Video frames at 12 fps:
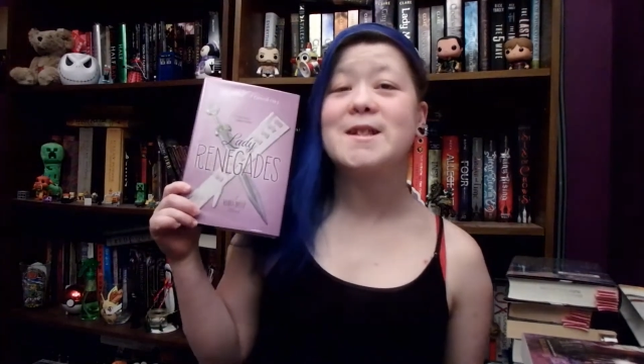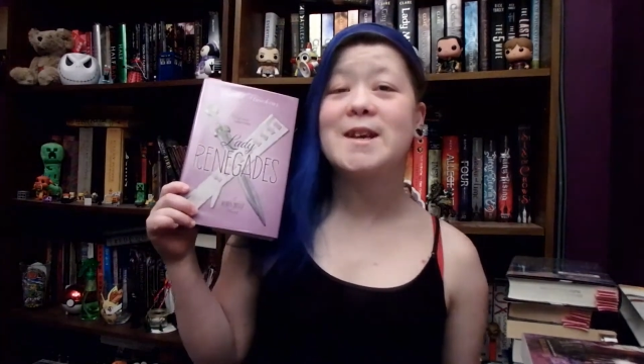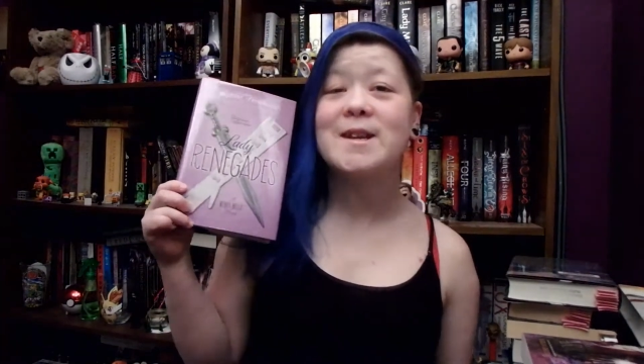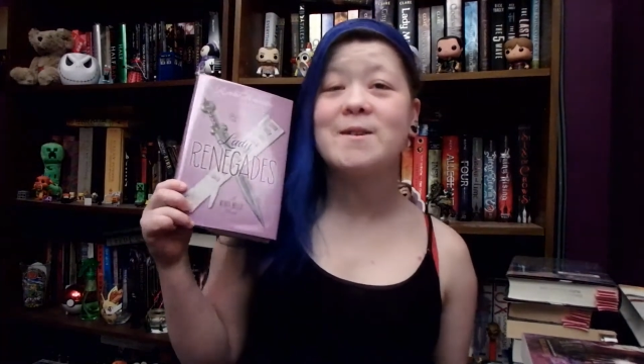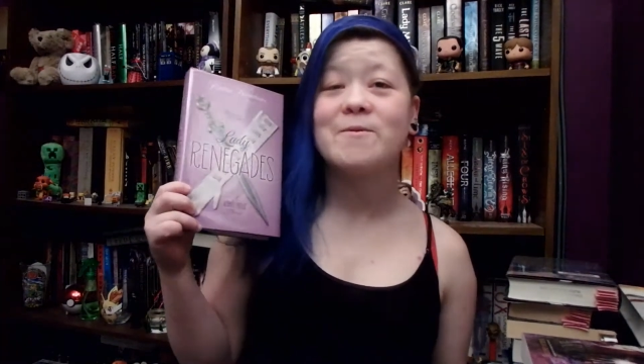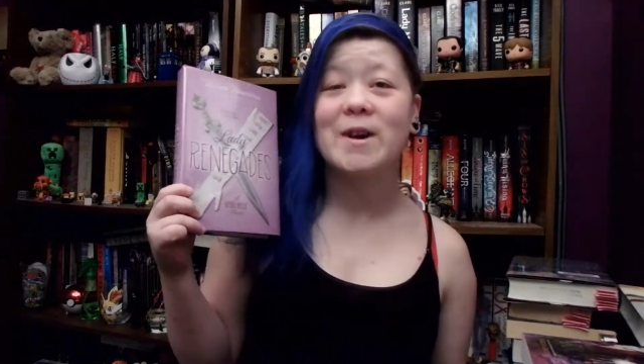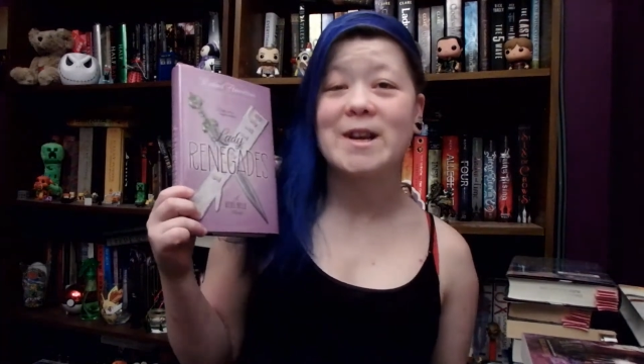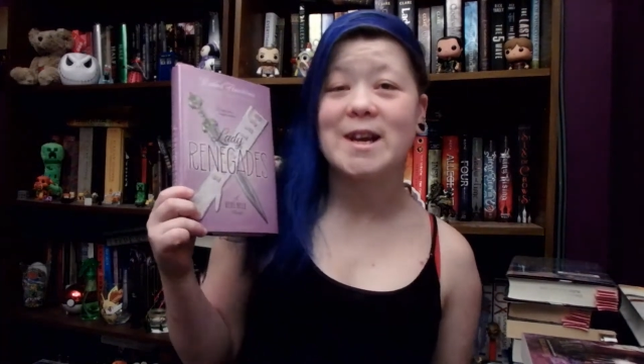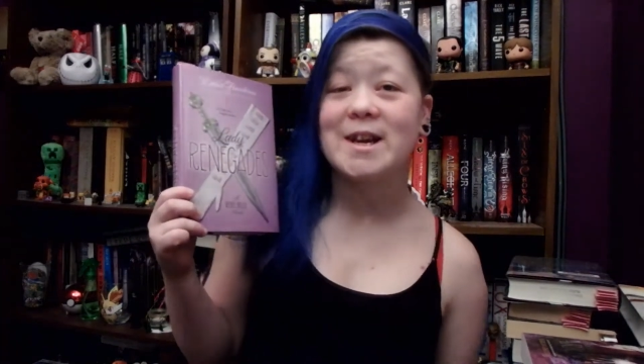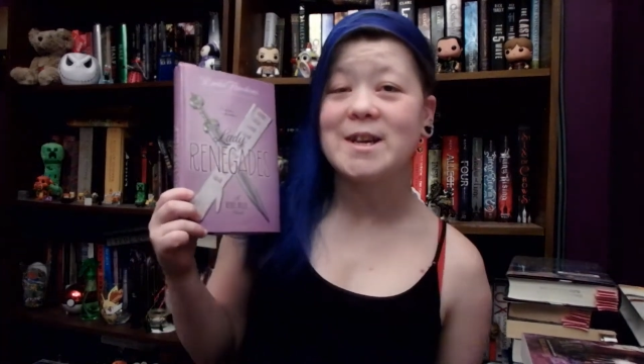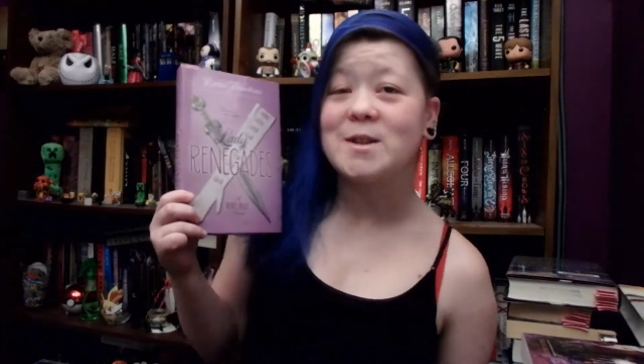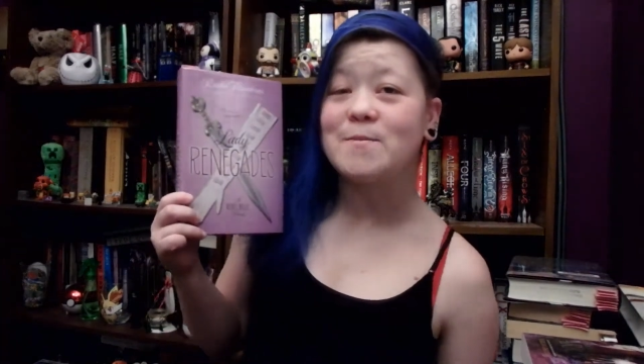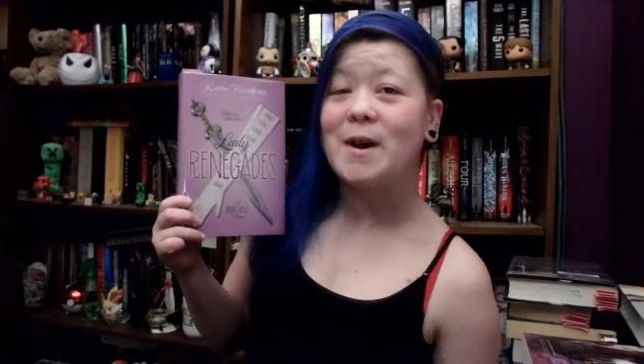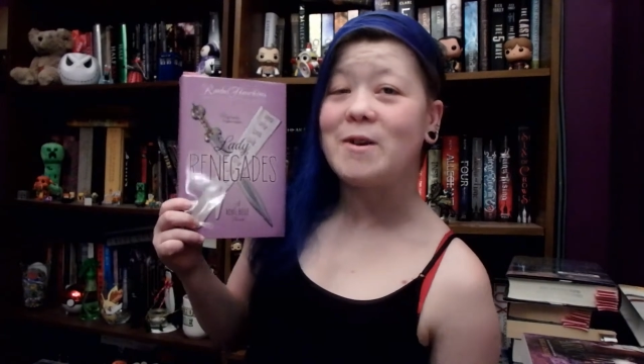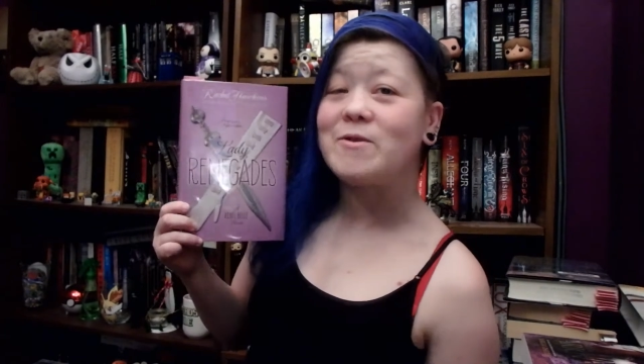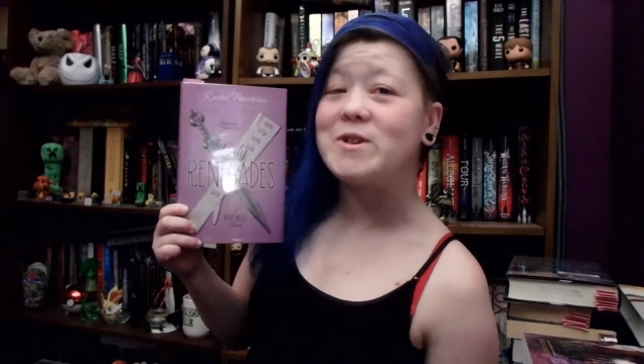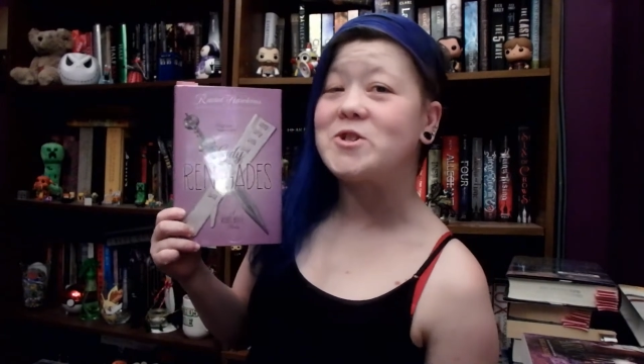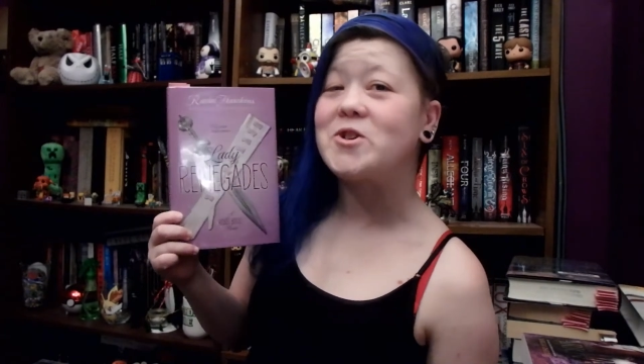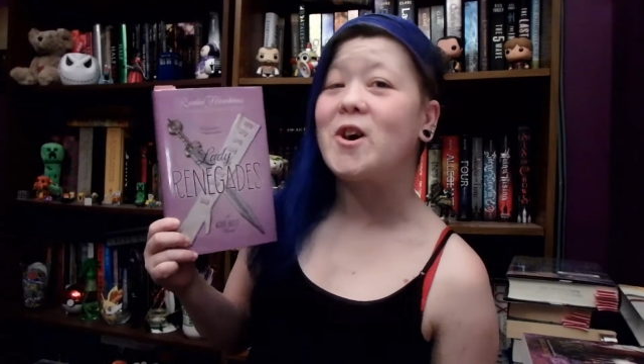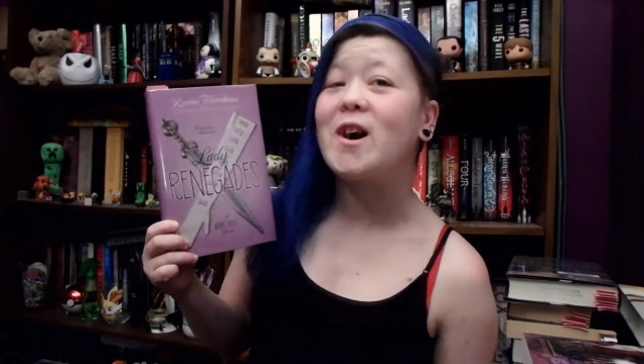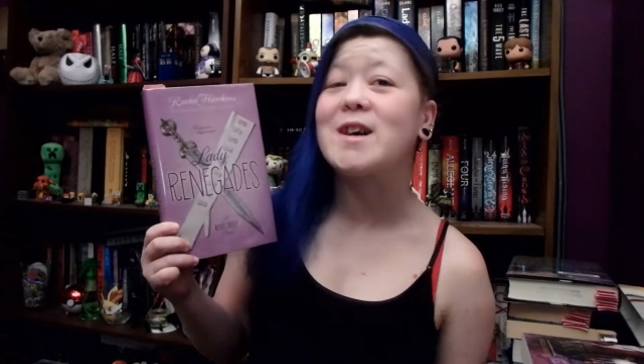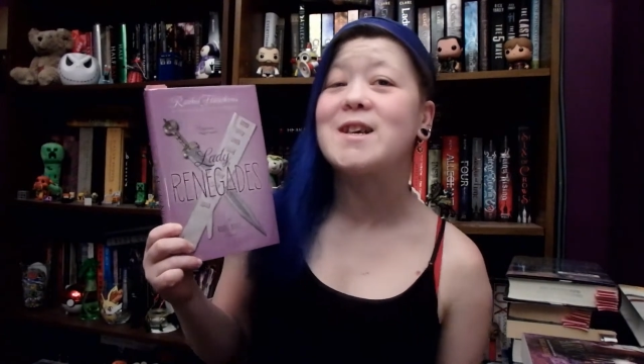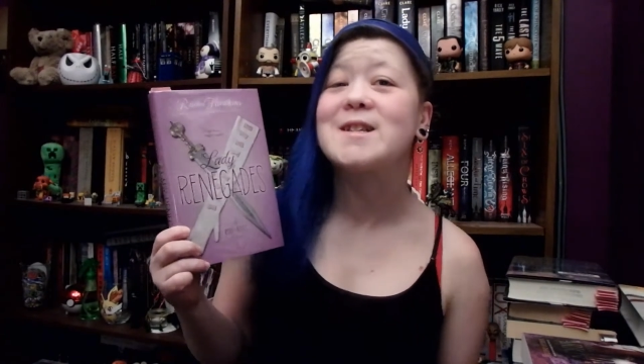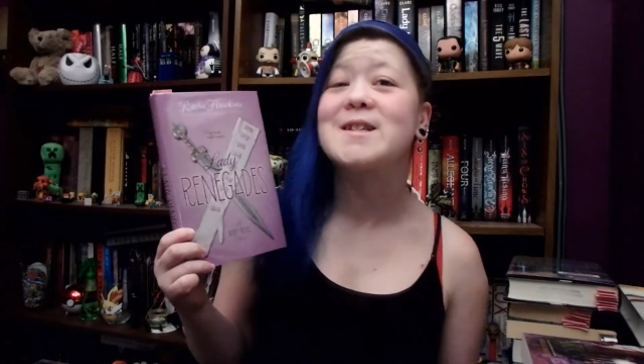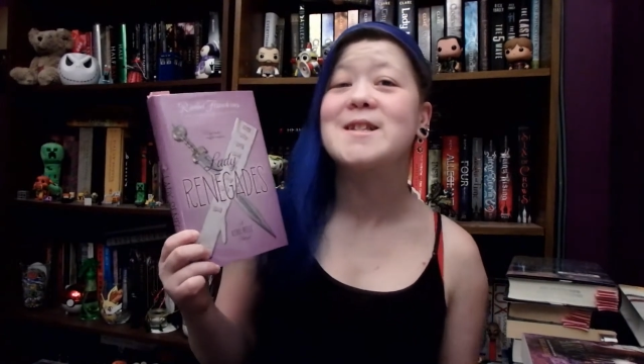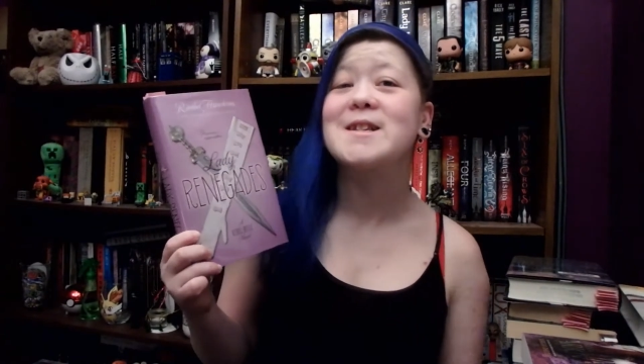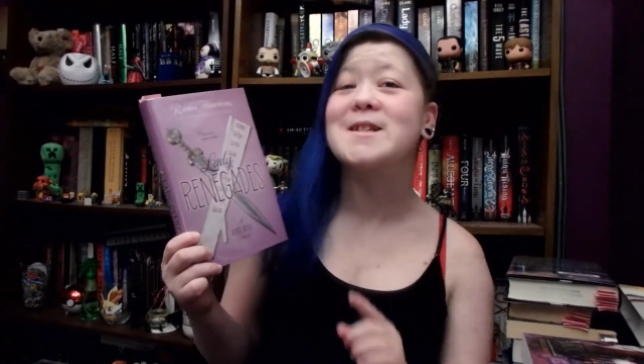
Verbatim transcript: Lady Renegades by Rachel Hawkins.